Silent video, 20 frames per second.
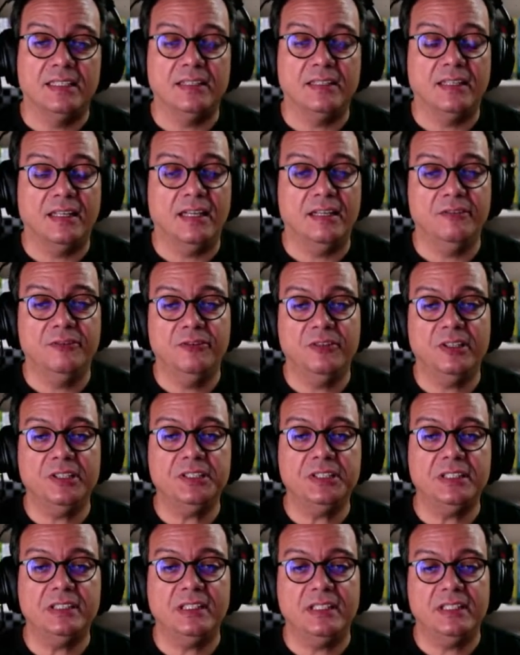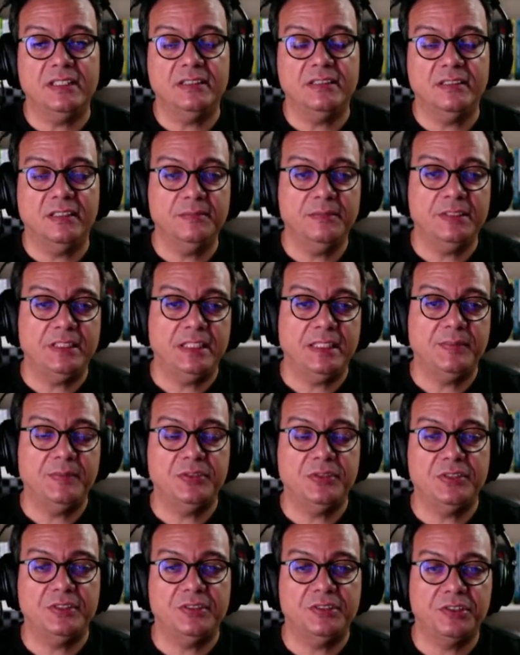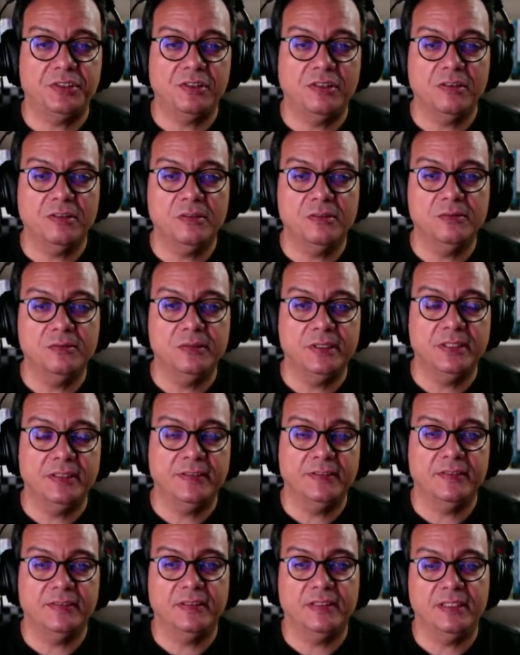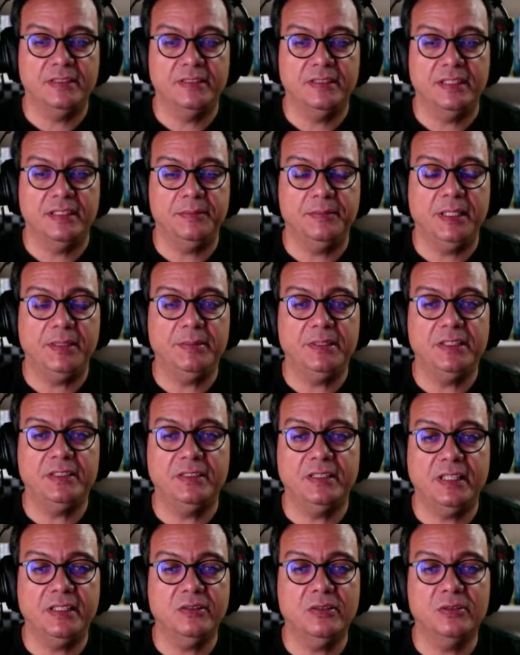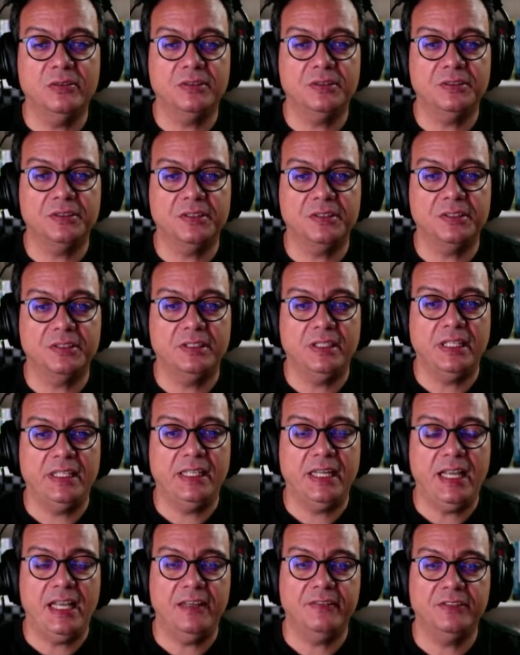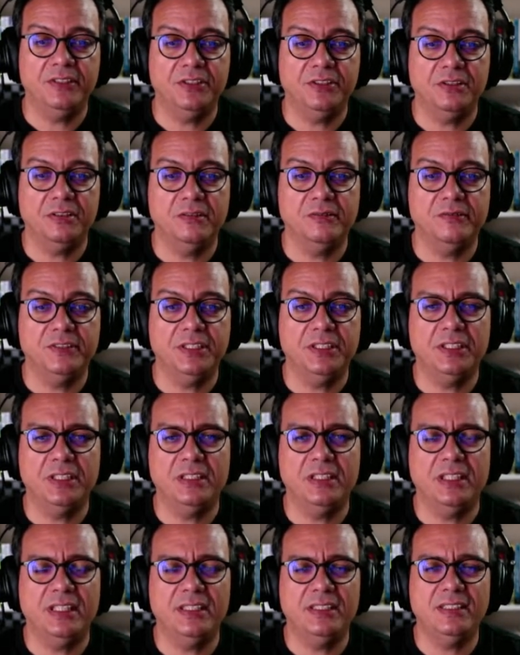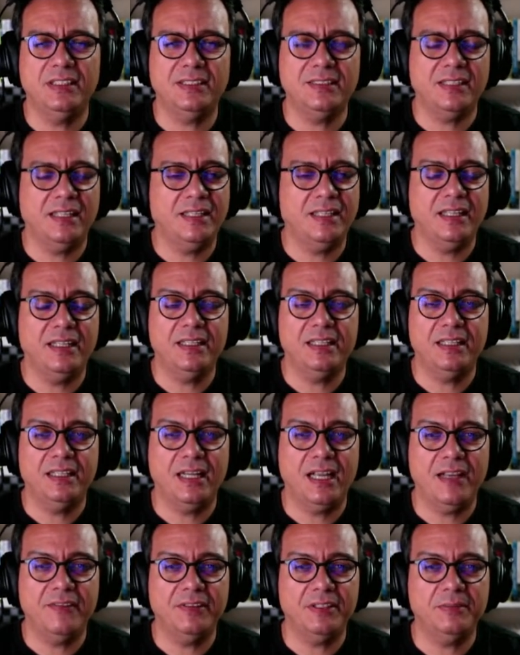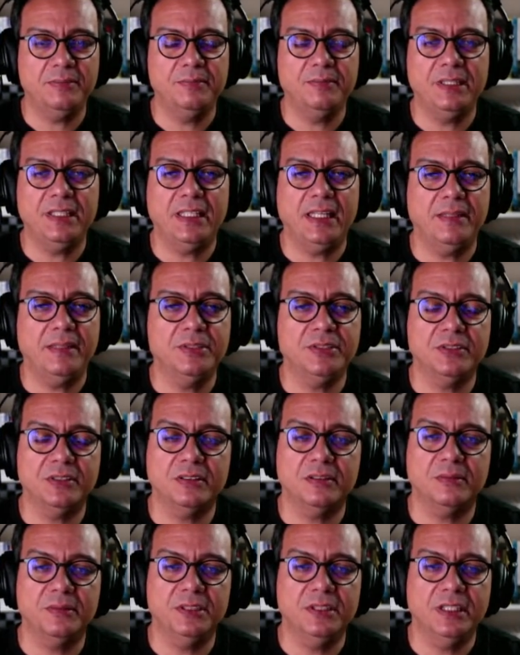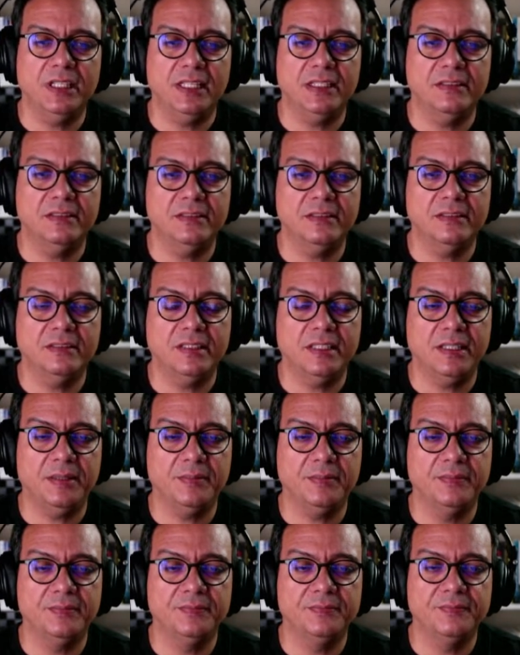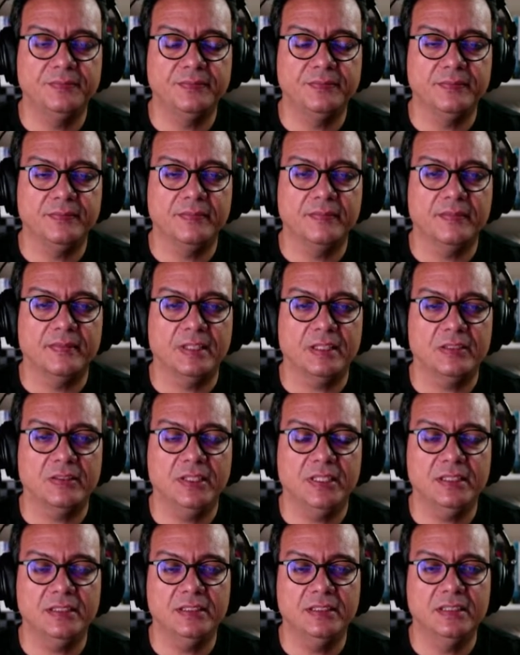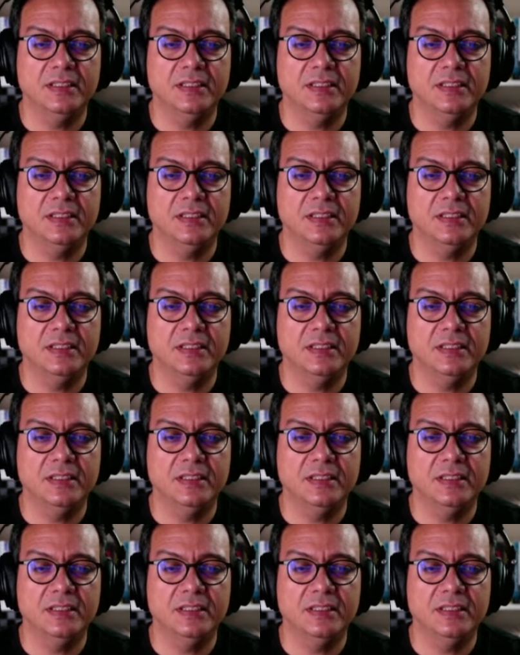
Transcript: Unfortunately, some teams struggle with, let's say, maybe the stakeholders, they have a strong vision, it's just that they haven't been able to communicate to the team, right?